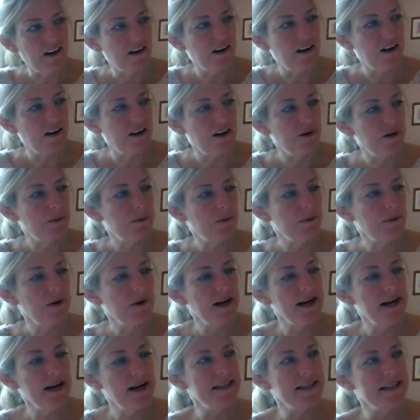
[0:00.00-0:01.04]
All
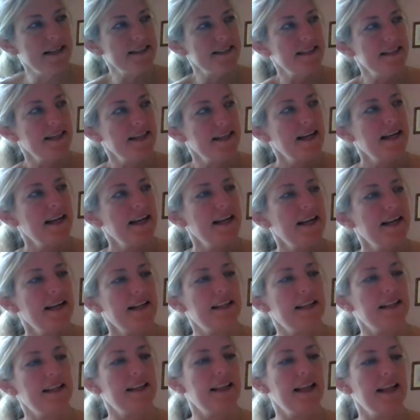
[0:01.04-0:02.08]
right,
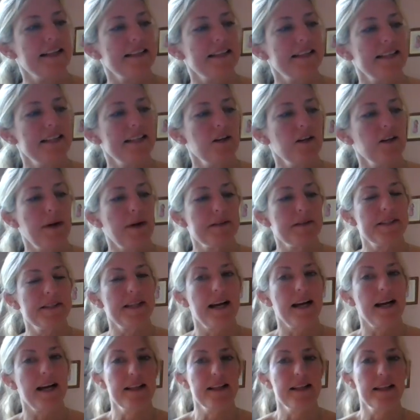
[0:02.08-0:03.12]
let's hear about
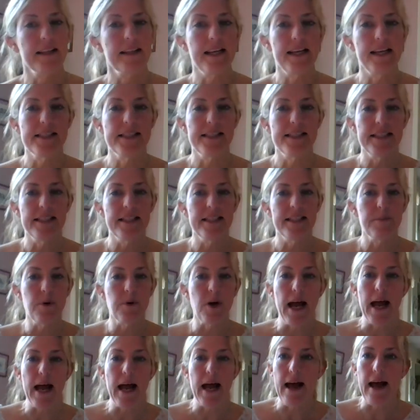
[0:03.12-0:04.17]
Zach the lazy
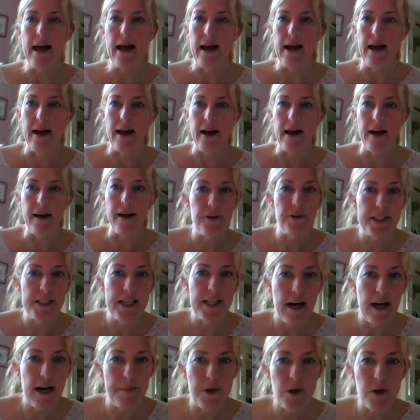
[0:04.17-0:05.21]
zebra. Every
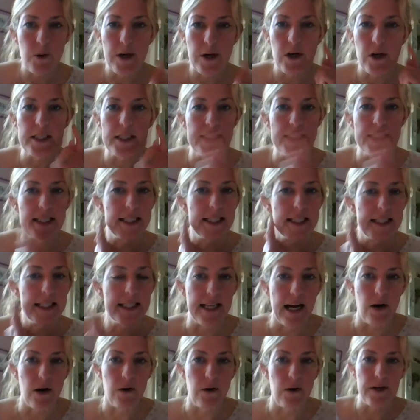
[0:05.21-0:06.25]
time you hear a Z
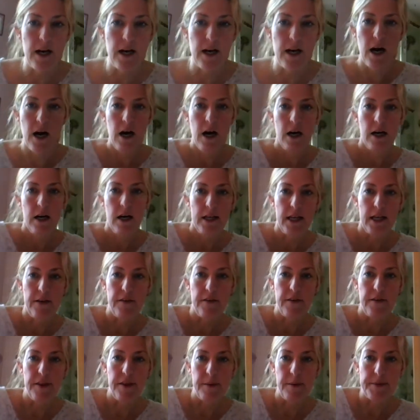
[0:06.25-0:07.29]
sound, give
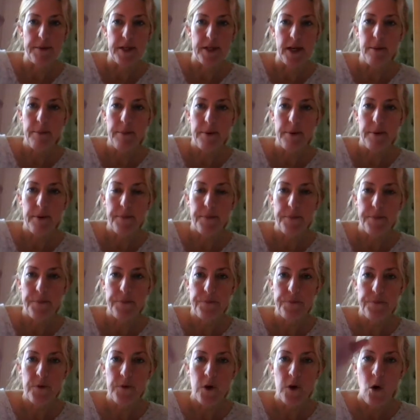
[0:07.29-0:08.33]
a thumbs up.
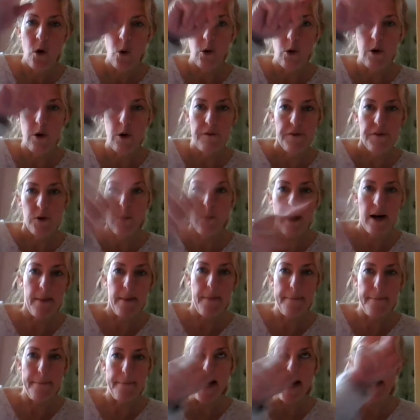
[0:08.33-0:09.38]
Or if you want to
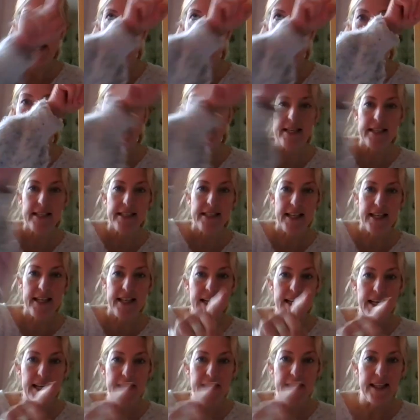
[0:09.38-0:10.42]
make a
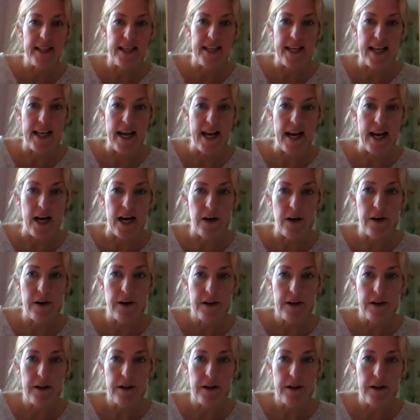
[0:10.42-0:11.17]
Z in the air,